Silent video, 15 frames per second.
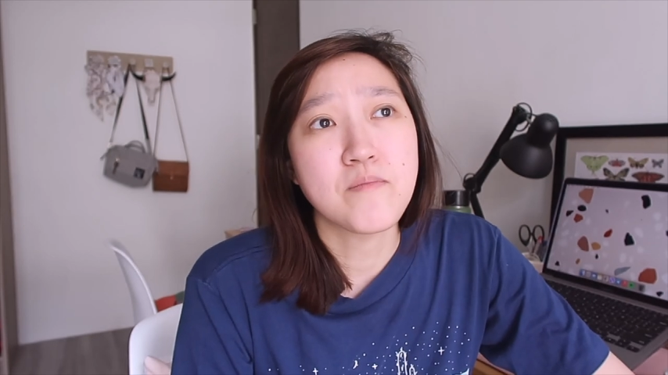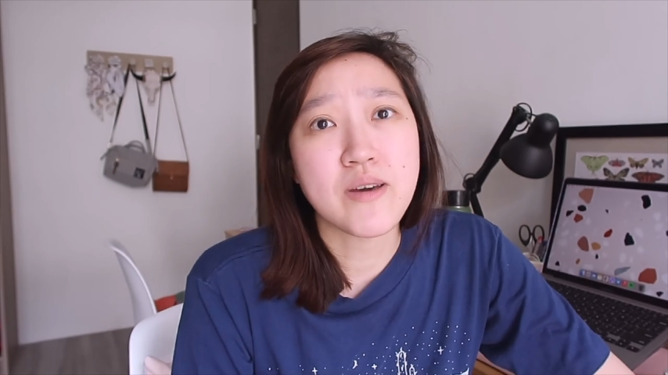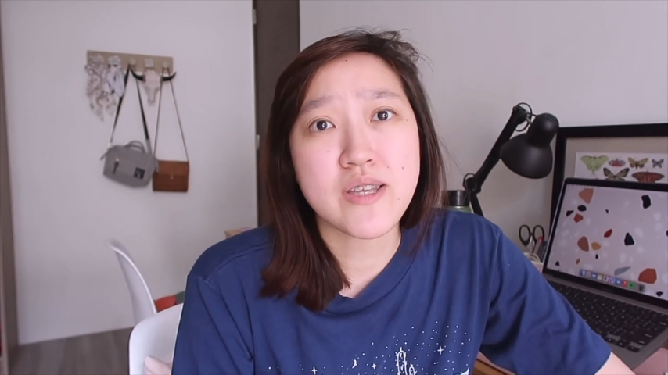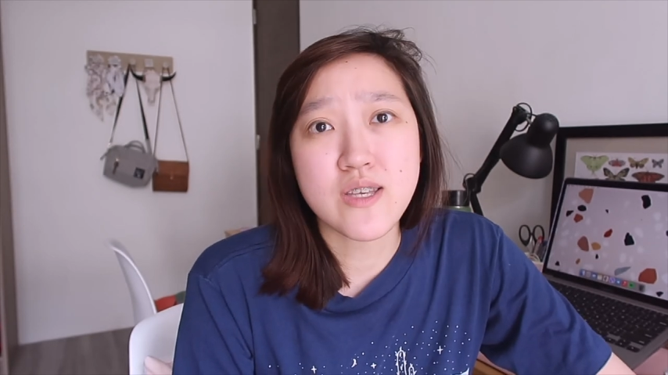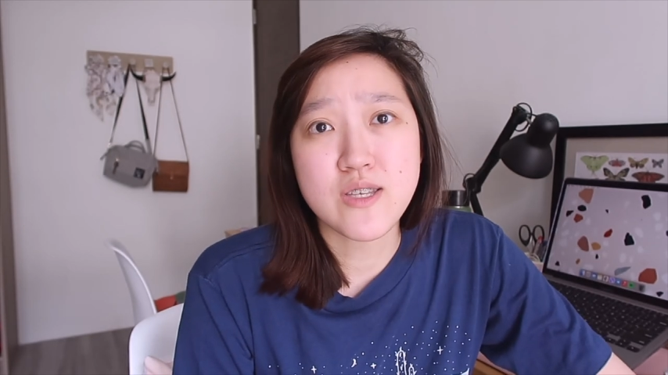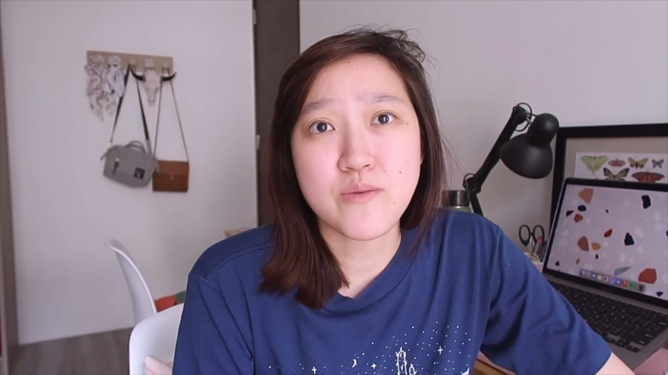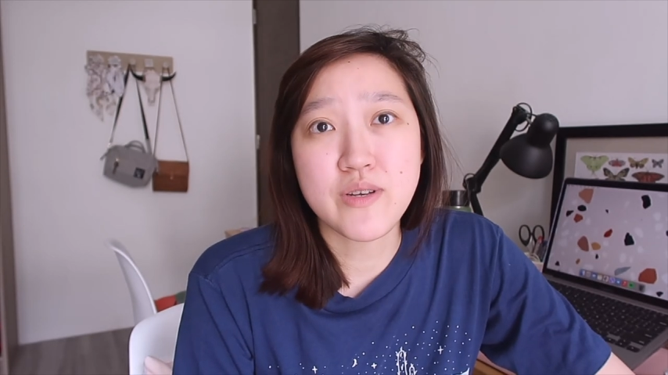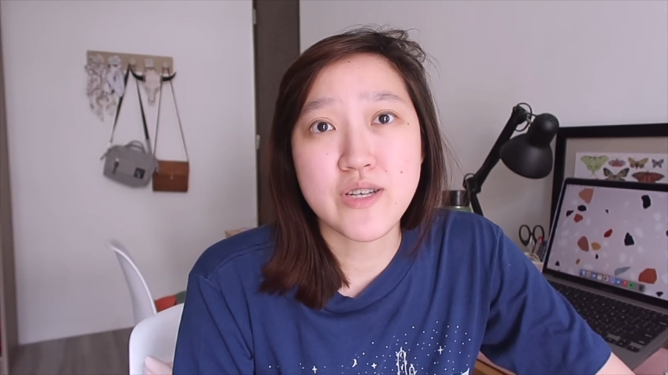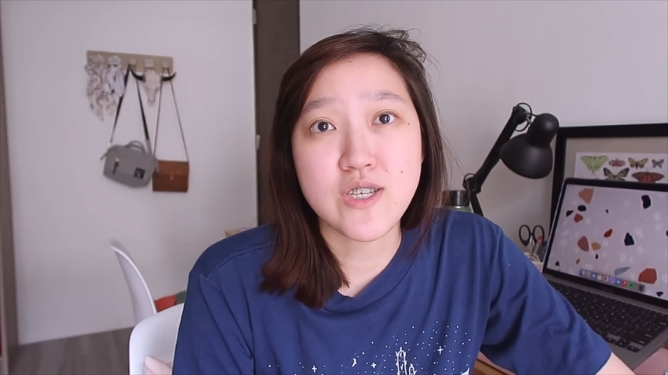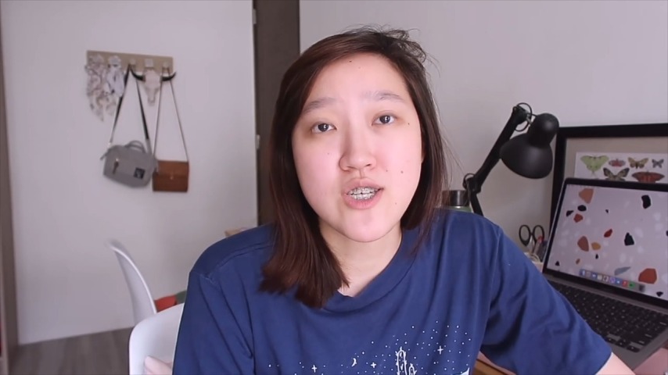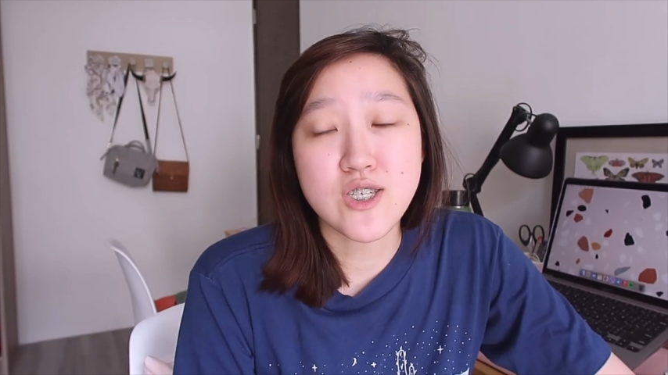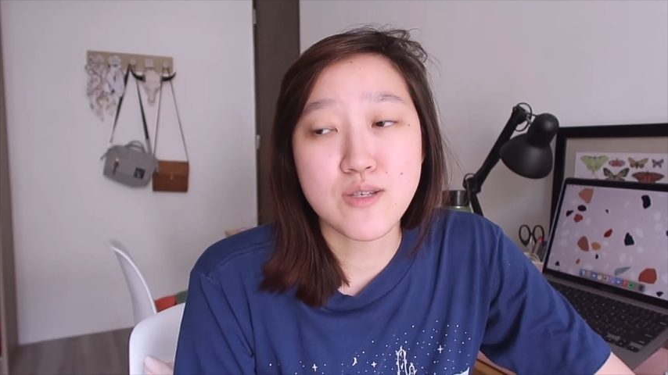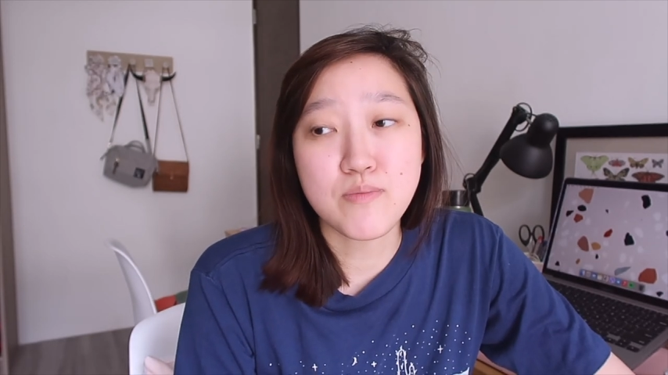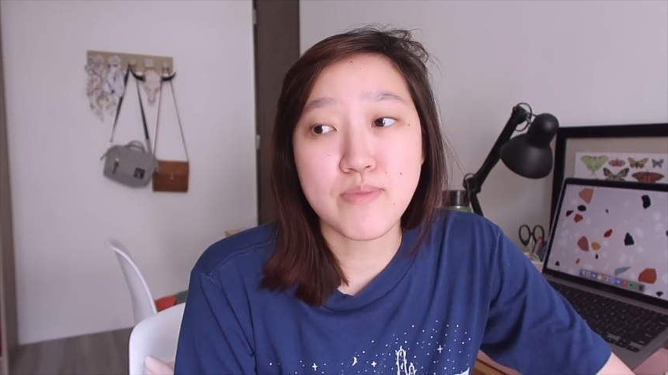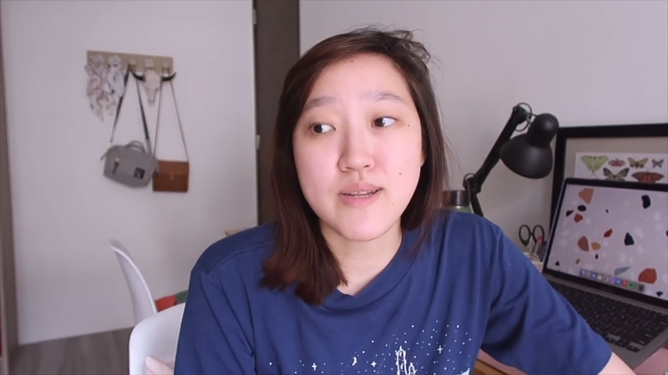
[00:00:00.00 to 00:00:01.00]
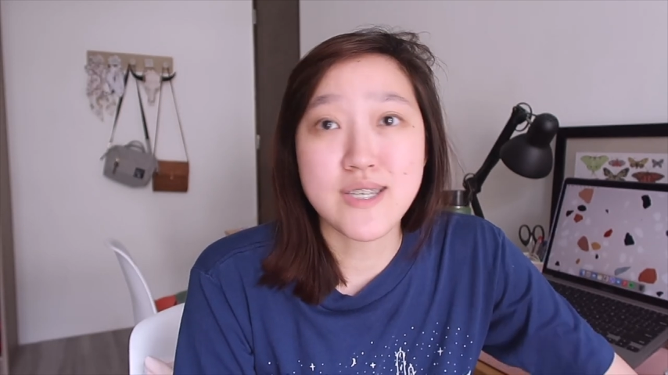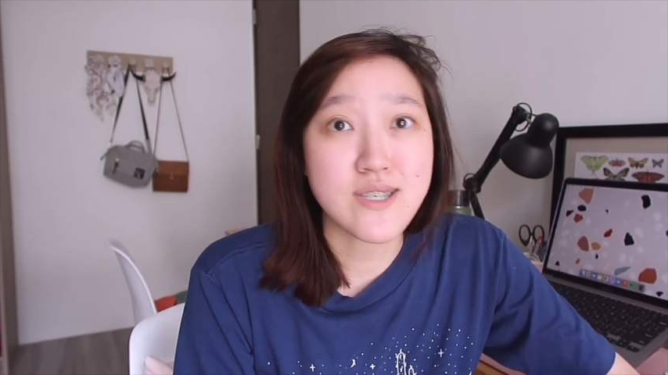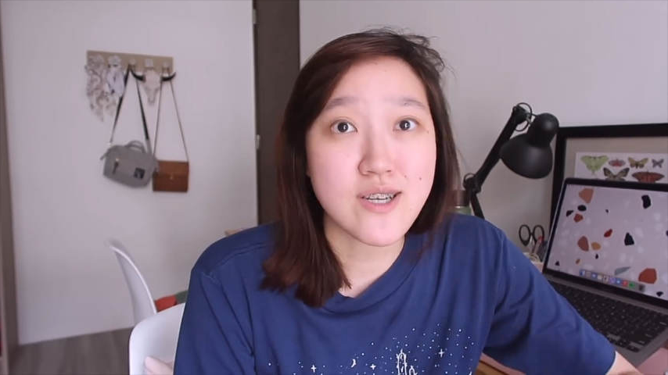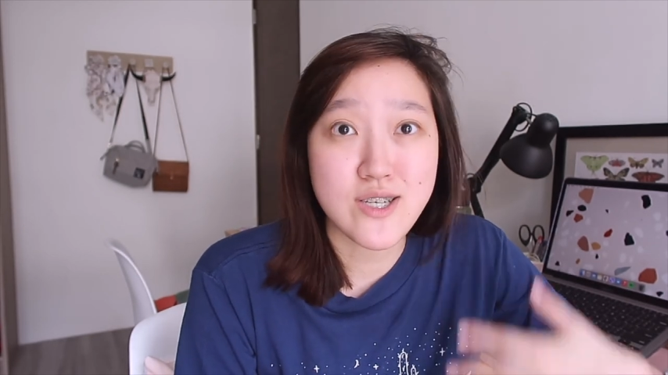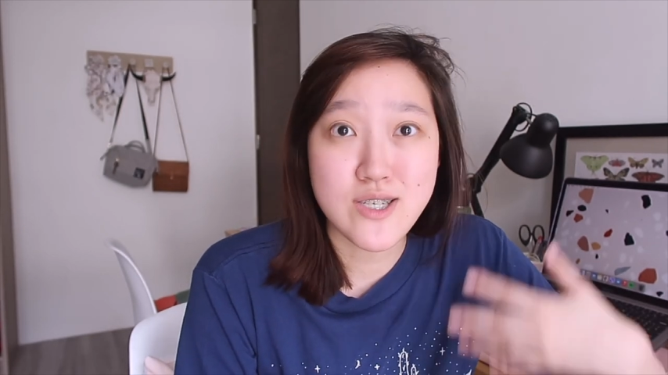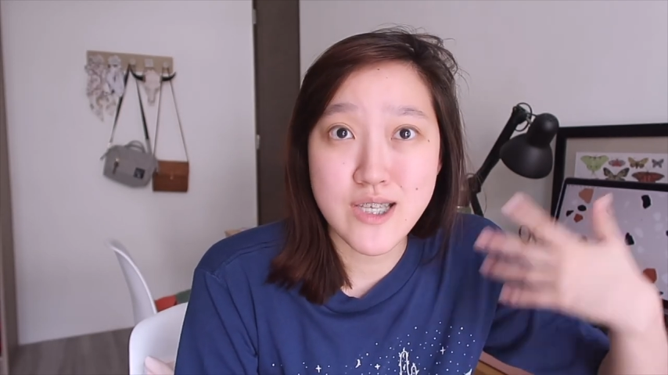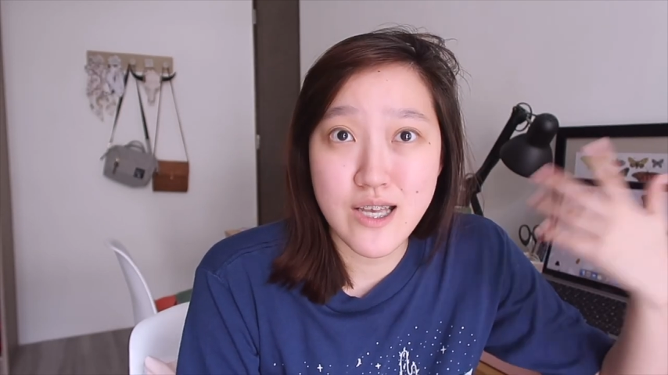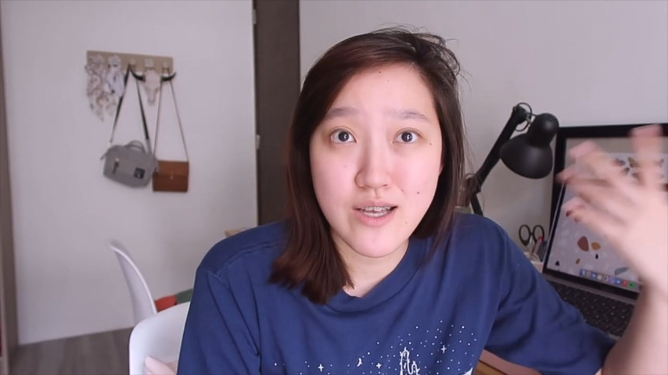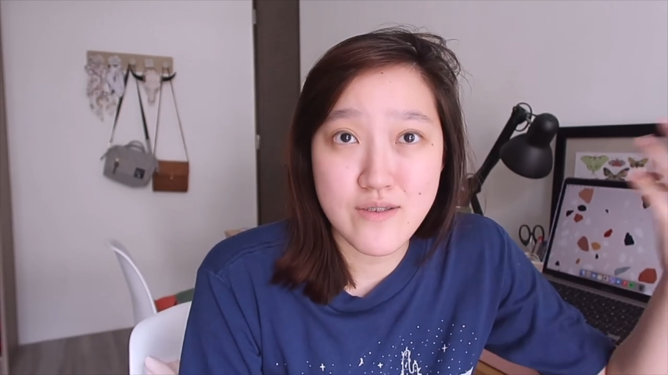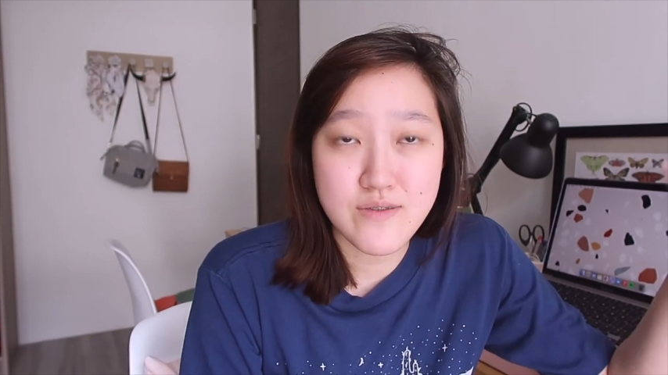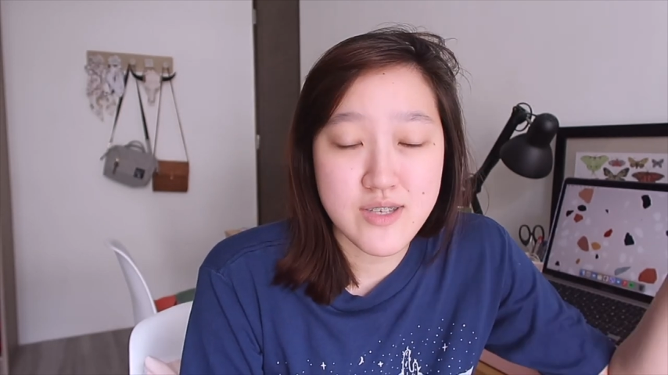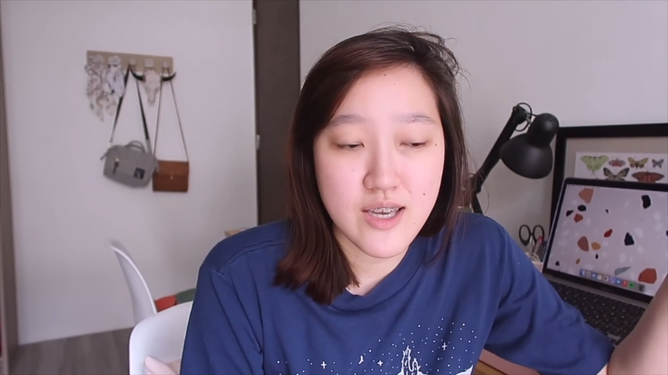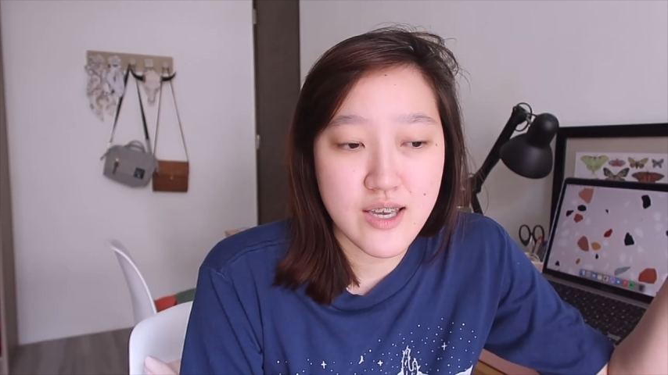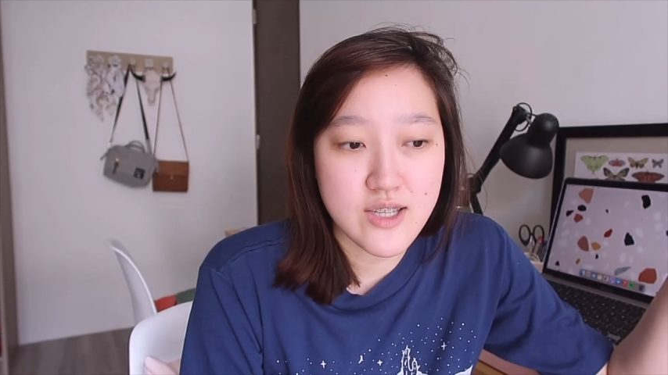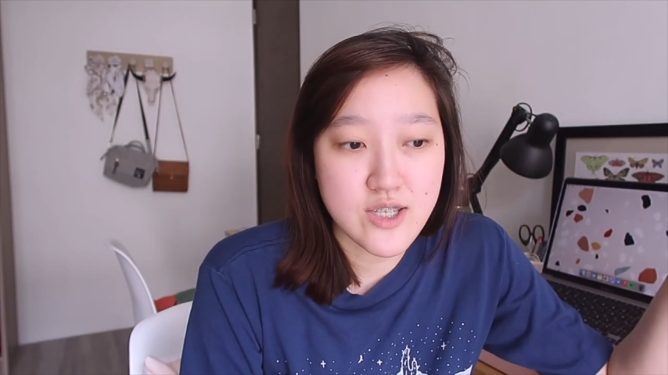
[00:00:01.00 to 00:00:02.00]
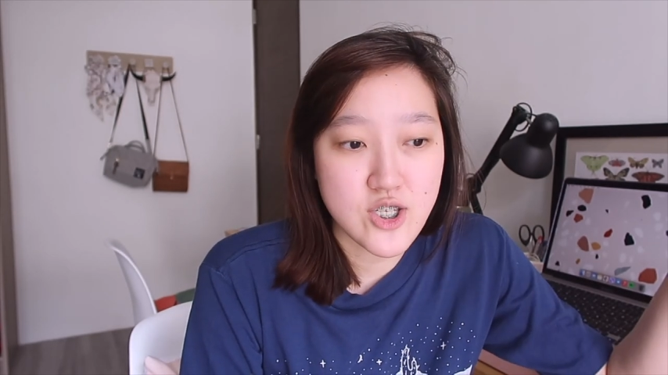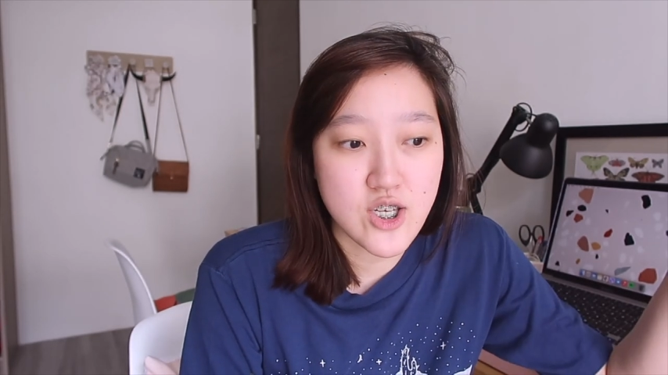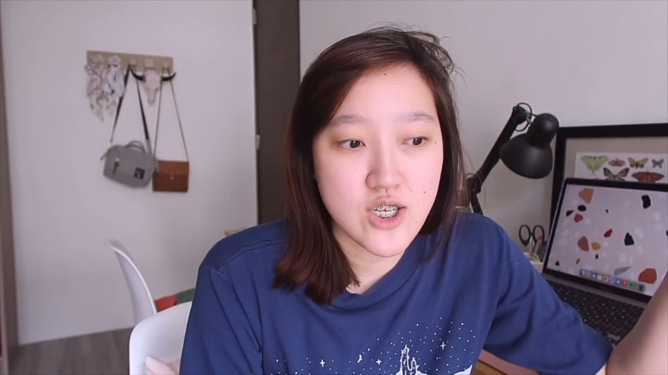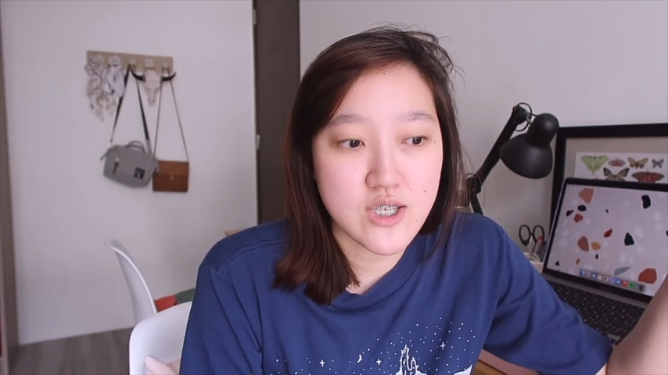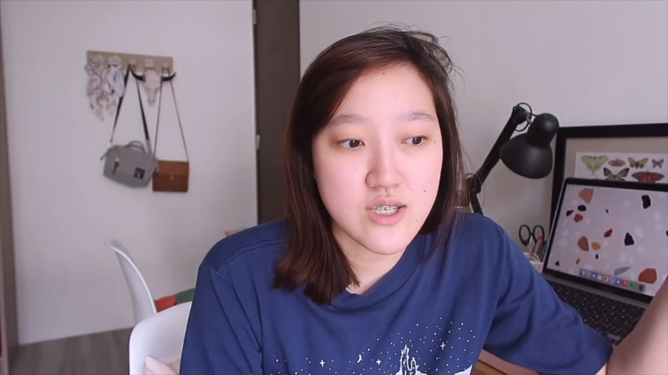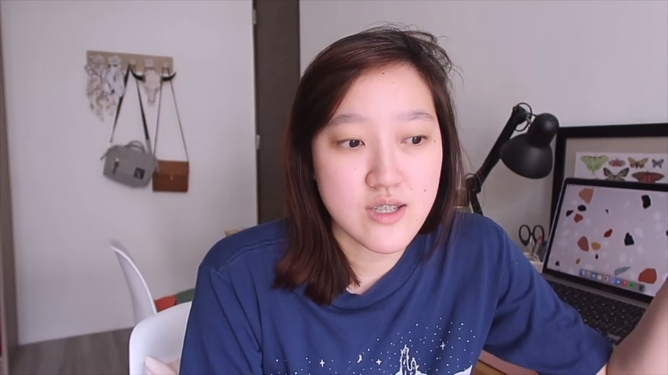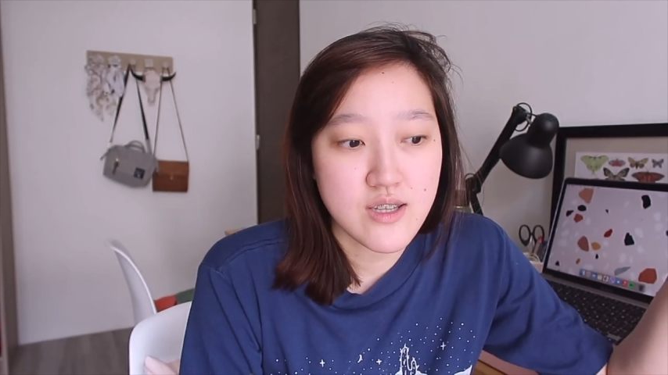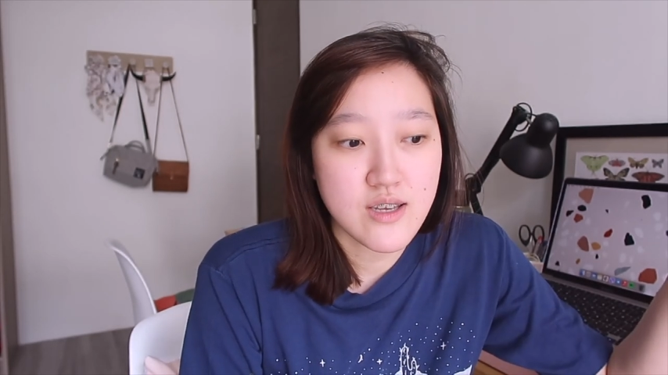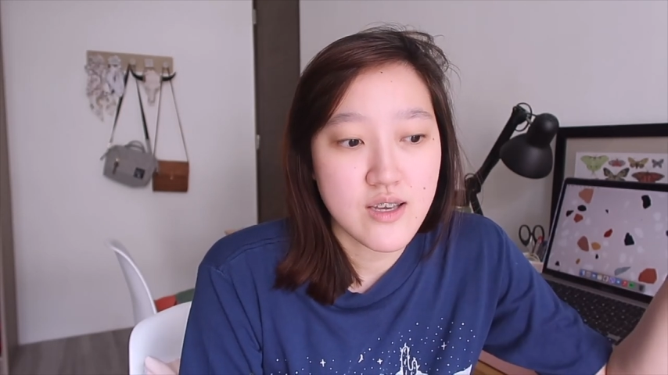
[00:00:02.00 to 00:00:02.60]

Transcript: might as well just please ourselves and just